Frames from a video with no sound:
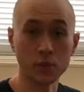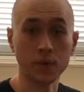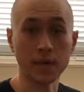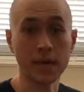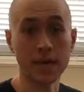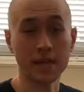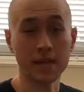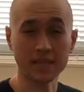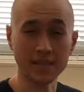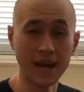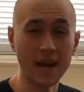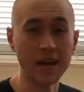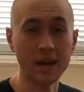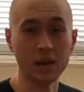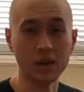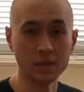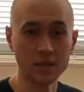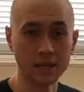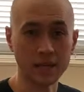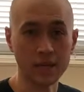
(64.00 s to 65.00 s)
we kind of tie it
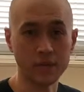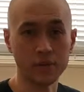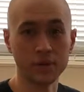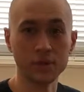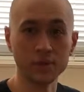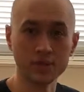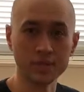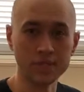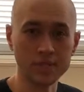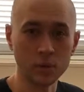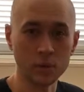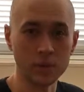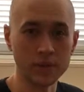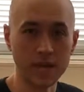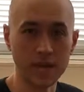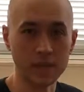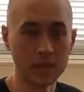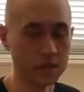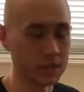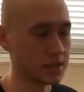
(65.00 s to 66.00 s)
all together, and you'll see what
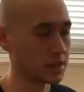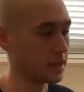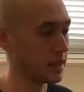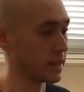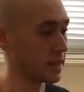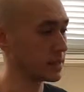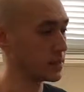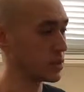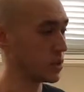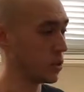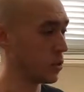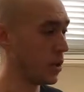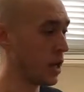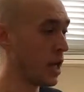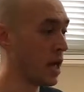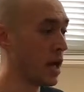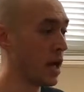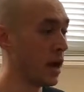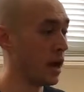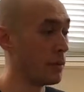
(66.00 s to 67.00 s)
that looks like. So
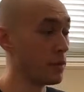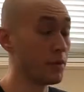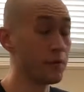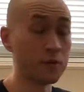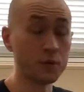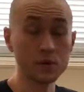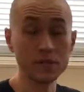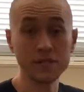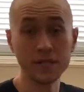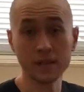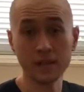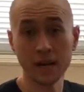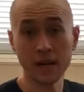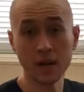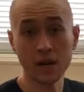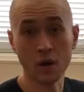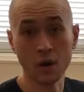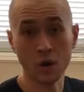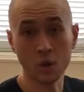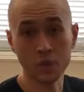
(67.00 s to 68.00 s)
the first thing that
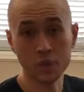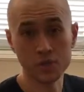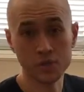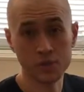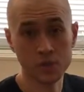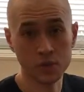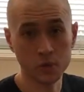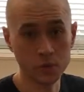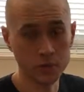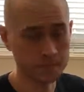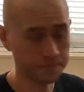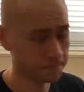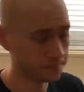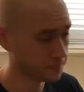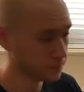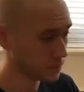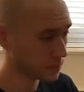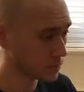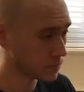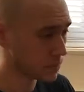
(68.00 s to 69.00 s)
I always do
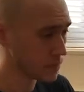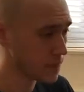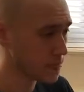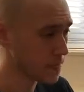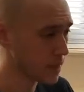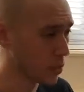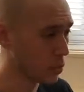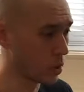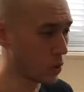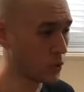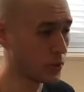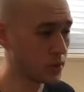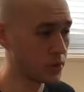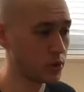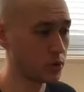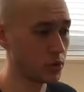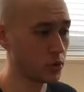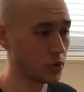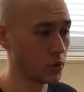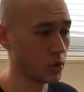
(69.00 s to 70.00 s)
when we
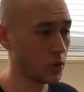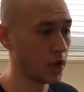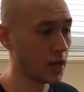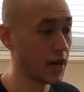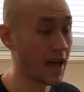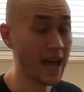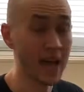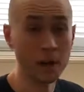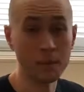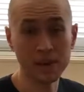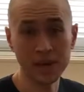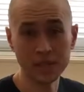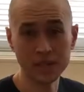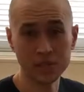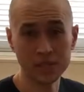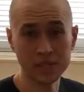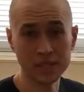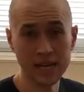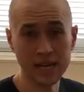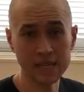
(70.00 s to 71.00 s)
do ab
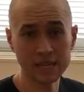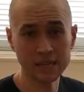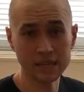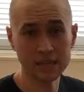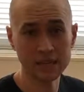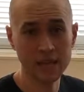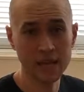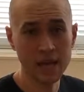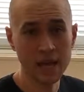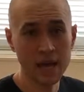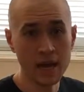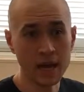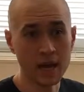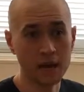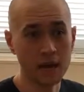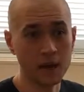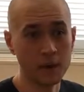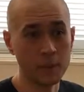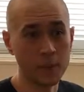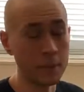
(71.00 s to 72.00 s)
exercises,
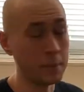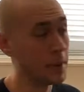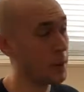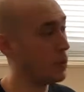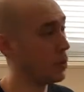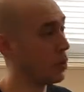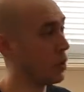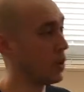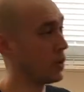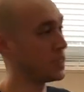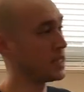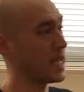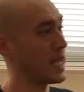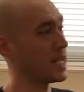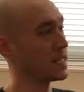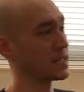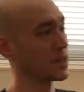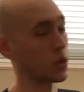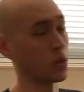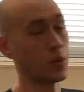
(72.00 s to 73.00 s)
and people will always
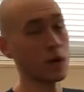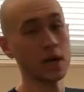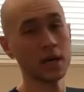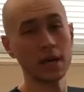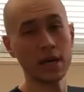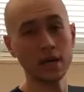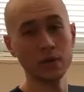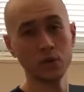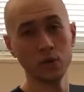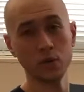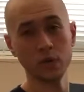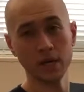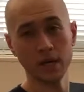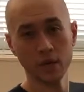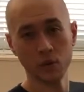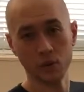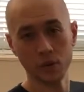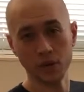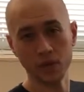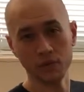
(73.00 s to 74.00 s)
ask, like, what can I do to
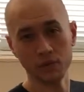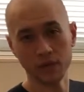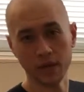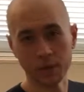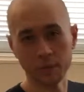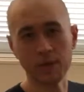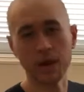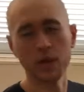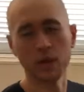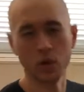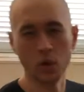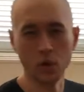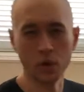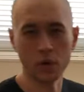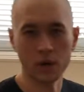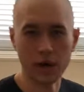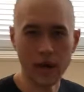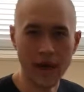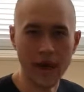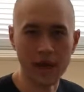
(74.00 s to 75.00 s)
get rid of like my
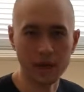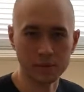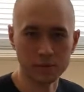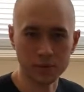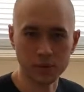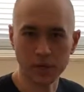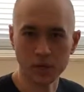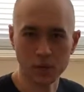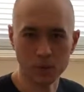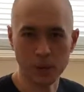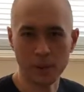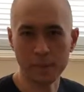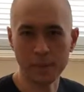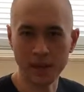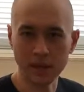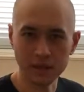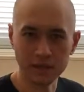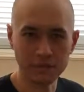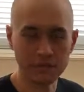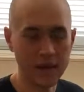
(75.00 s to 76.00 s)
lower abs, right, or my
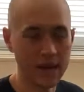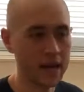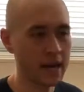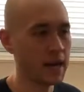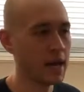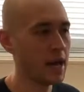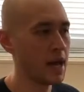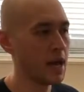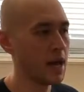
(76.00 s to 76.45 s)
belly fat?